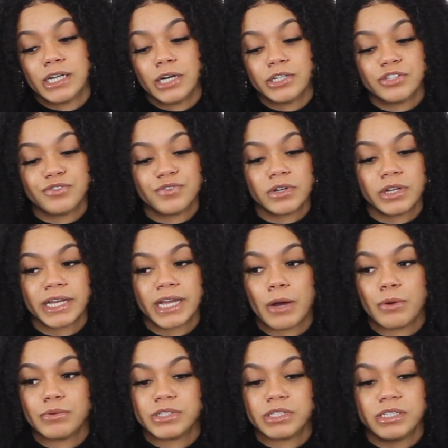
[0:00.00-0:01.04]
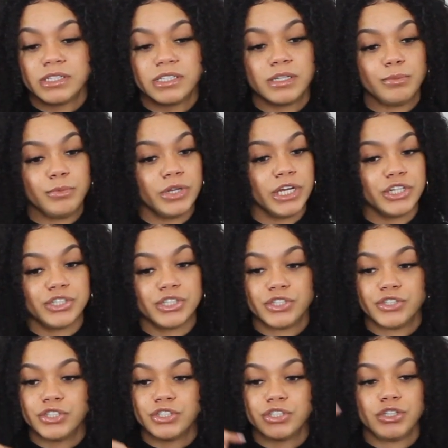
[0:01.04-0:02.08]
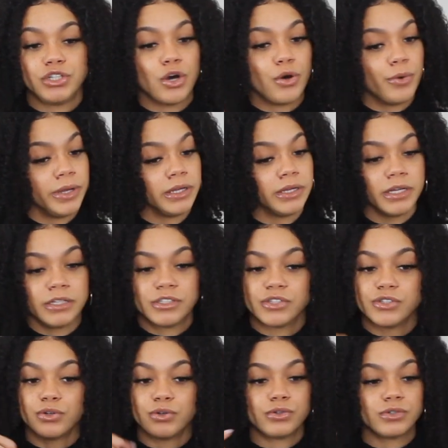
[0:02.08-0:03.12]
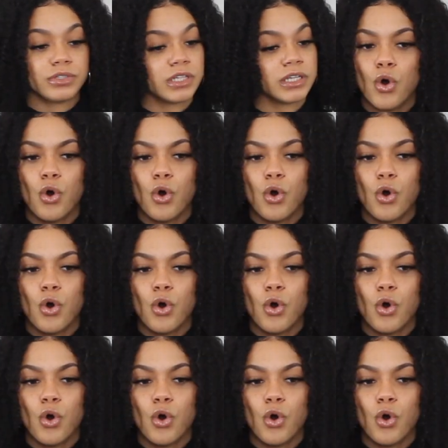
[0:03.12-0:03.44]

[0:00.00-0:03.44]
I just felt like I was in a simulation and just going in circles,